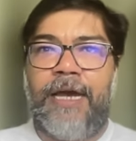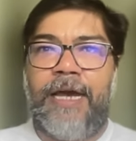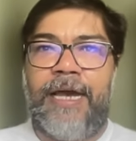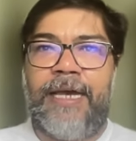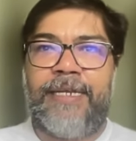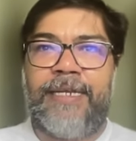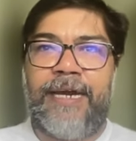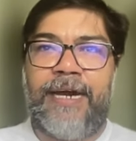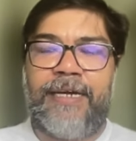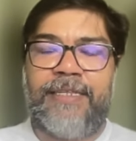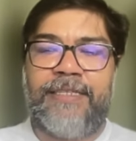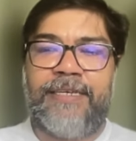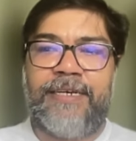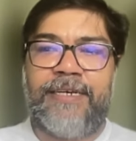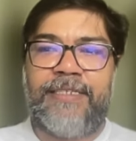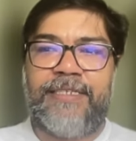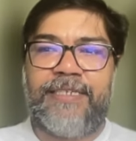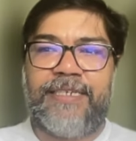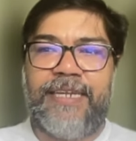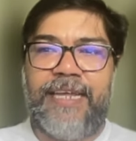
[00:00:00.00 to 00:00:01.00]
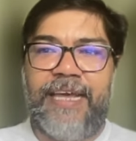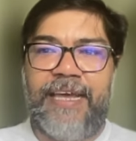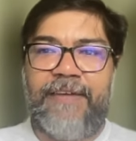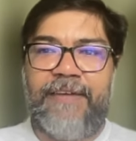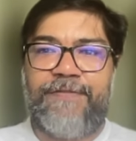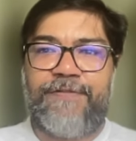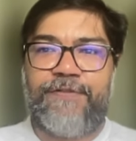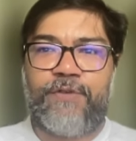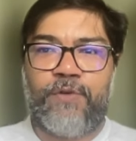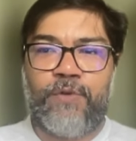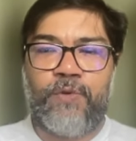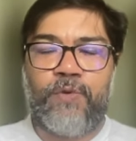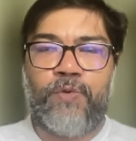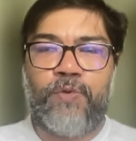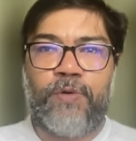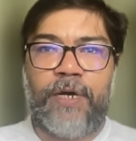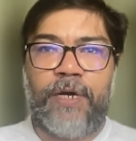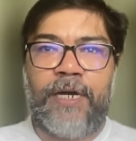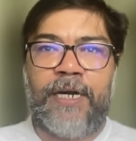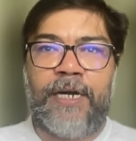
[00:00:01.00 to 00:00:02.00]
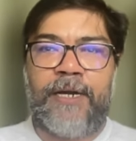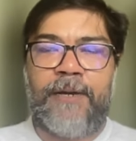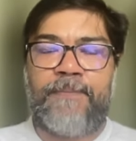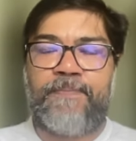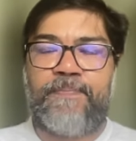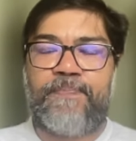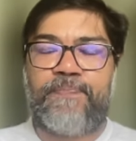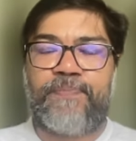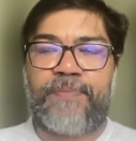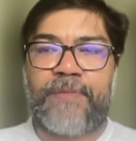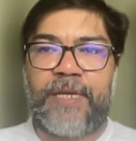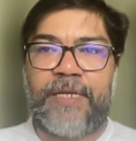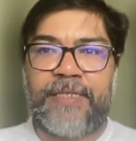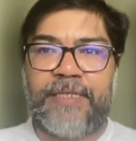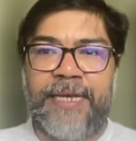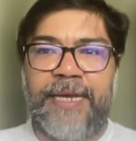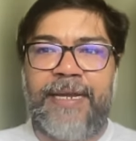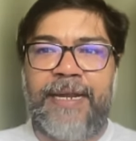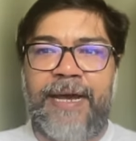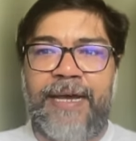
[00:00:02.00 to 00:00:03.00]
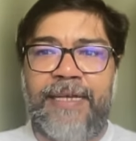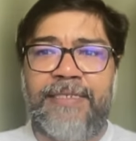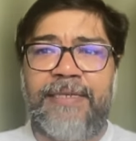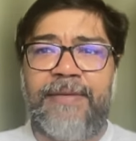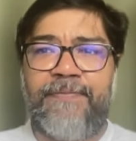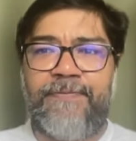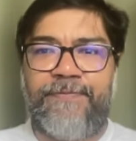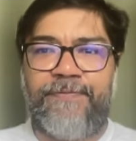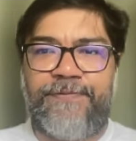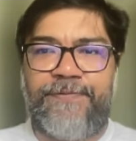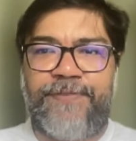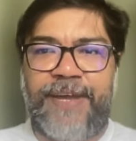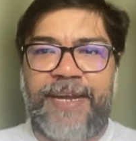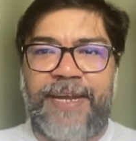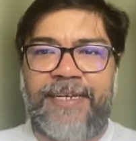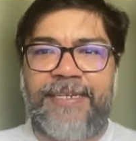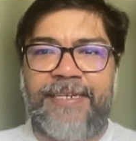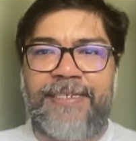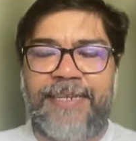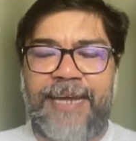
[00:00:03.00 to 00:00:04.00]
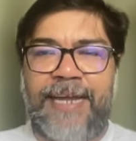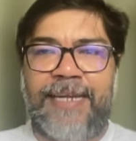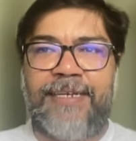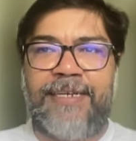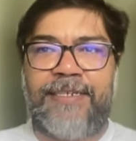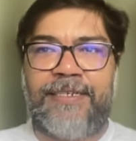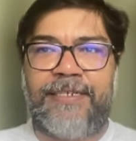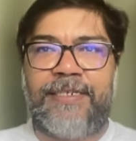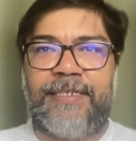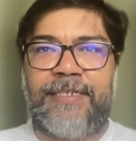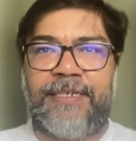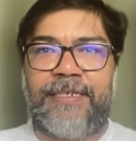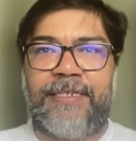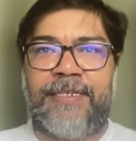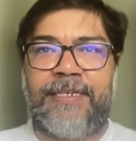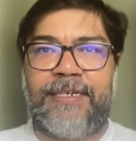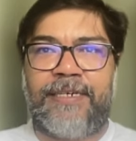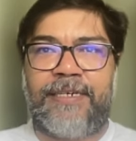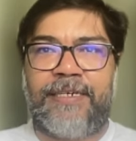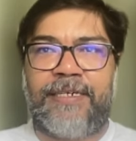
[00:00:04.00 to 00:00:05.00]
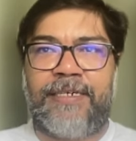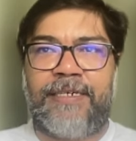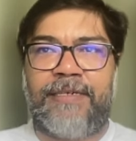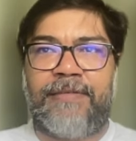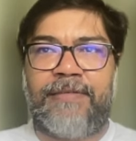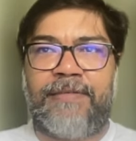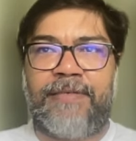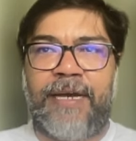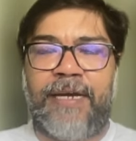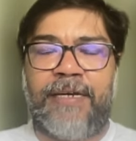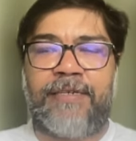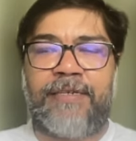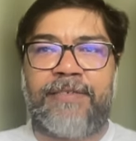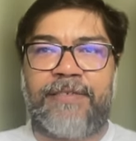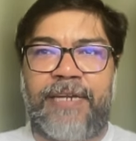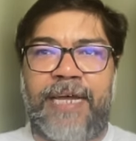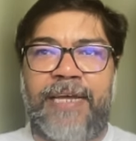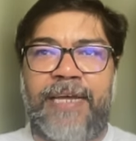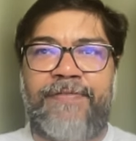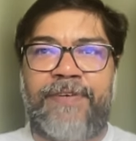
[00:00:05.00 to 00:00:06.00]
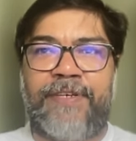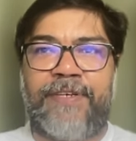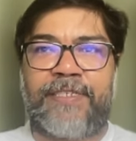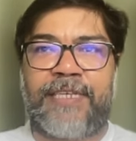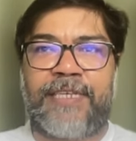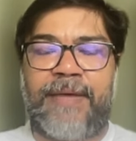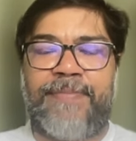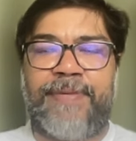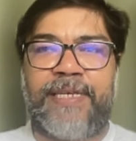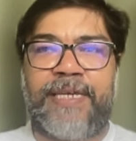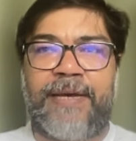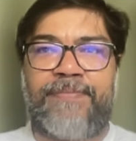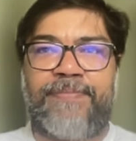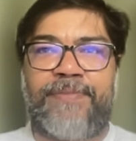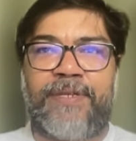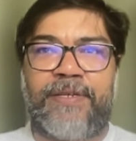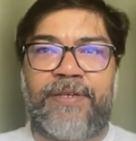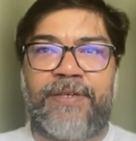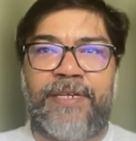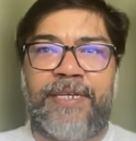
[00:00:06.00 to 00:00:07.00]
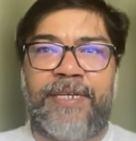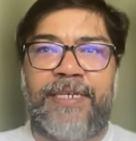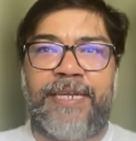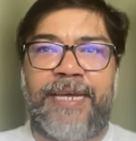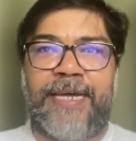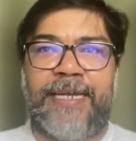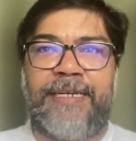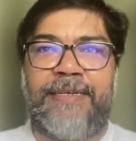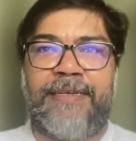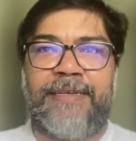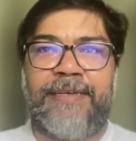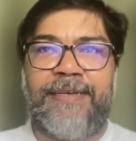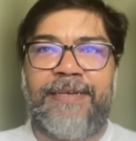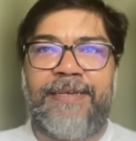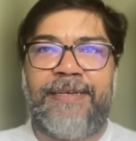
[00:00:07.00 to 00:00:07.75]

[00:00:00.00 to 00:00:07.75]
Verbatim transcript: and others in F2. Um, there are some very talented uh, young drivers coming up the grid, and